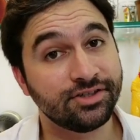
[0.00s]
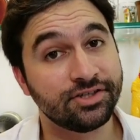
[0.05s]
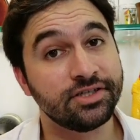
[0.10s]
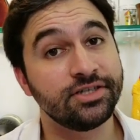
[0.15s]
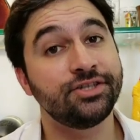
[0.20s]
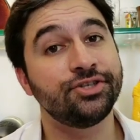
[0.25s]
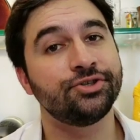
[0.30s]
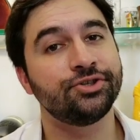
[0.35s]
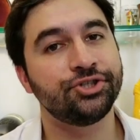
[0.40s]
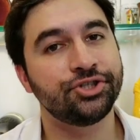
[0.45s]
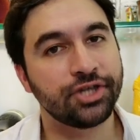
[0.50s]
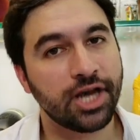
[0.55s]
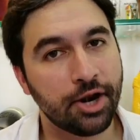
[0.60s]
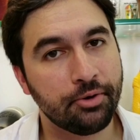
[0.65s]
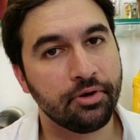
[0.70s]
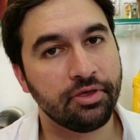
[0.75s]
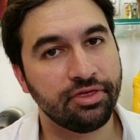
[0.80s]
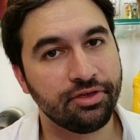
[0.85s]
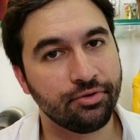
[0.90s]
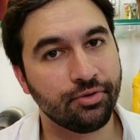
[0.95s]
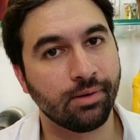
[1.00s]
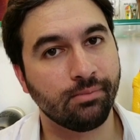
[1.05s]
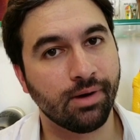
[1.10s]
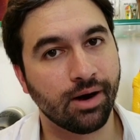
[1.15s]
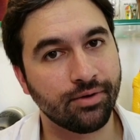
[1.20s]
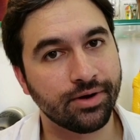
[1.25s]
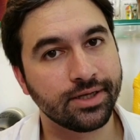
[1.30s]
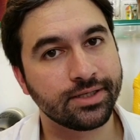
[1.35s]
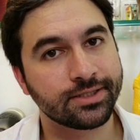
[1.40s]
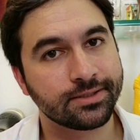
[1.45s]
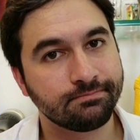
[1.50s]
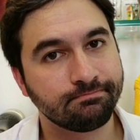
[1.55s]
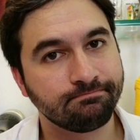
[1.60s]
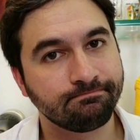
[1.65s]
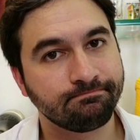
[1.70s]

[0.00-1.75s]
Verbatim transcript: just to share with you about it.